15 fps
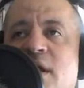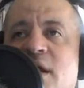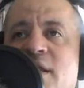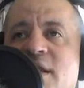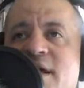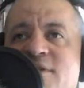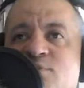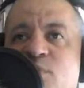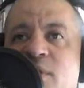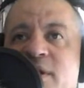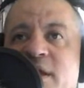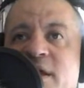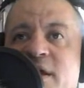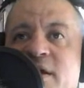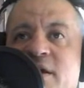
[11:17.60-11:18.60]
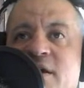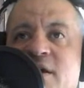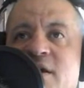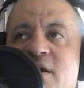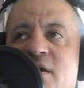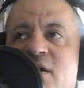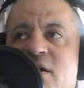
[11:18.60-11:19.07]
And that's why they
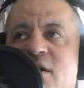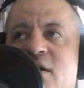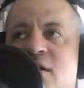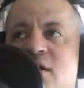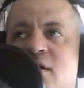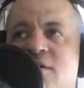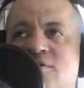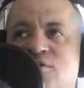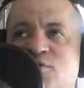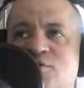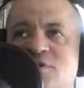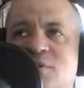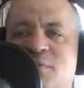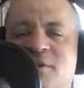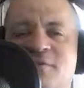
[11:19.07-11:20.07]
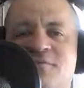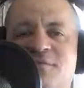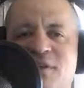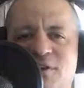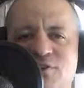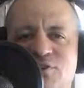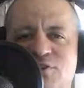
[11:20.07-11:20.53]
do some of the
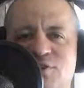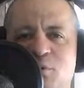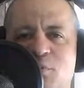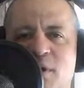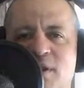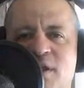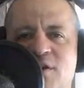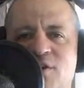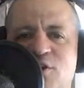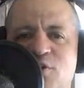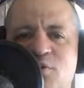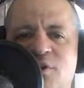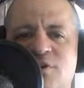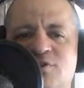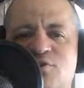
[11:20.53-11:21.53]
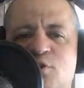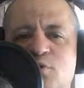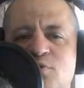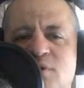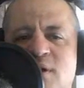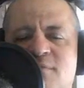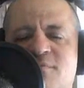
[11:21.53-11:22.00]
finishes the way they do and the
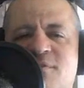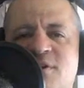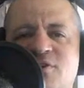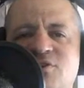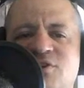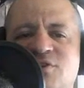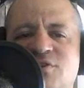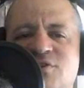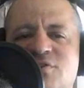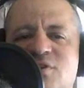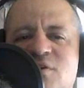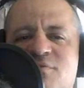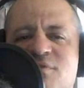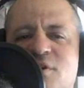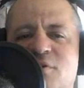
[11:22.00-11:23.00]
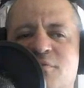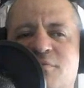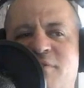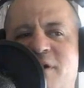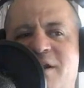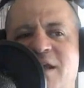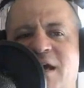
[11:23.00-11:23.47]
screw job finishes and stuff. They're
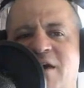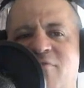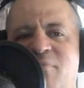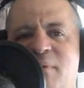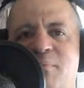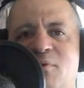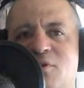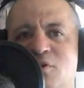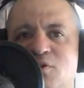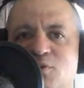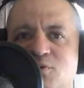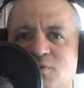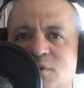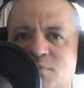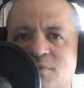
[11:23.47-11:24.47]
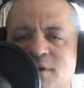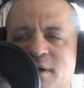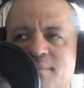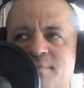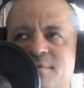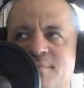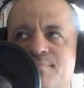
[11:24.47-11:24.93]
afraid to have people lose
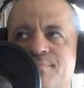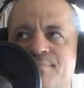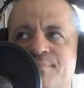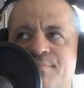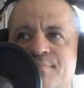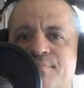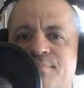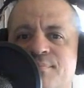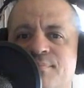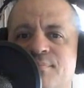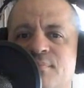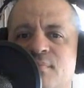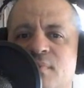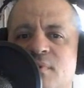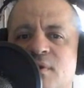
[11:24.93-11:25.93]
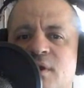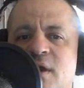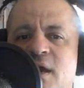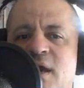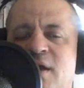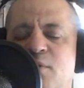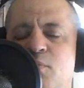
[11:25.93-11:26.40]
sometimes.
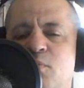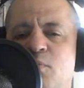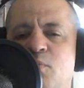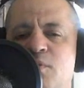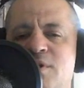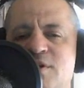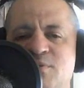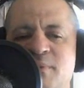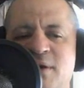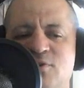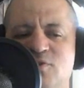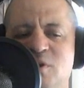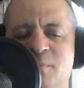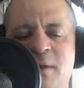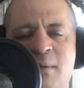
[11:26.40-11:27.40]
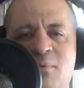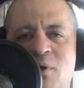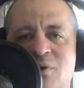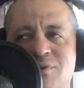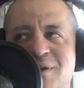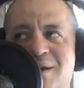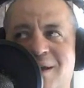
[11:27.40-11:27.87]
And when this match was on paper,
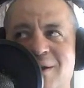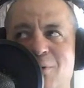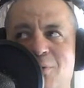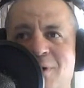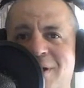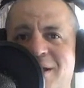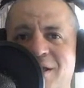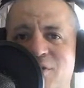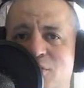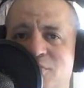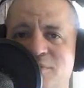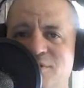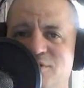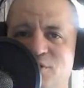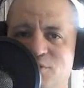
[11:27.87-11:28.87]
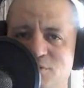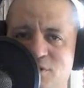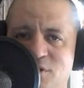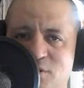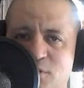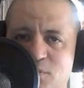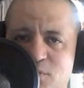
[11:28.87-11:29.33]
I was like, I don't want either of these girls
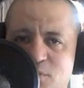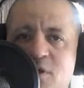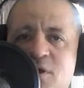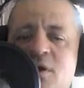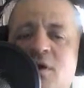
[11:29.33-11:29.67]
to lose.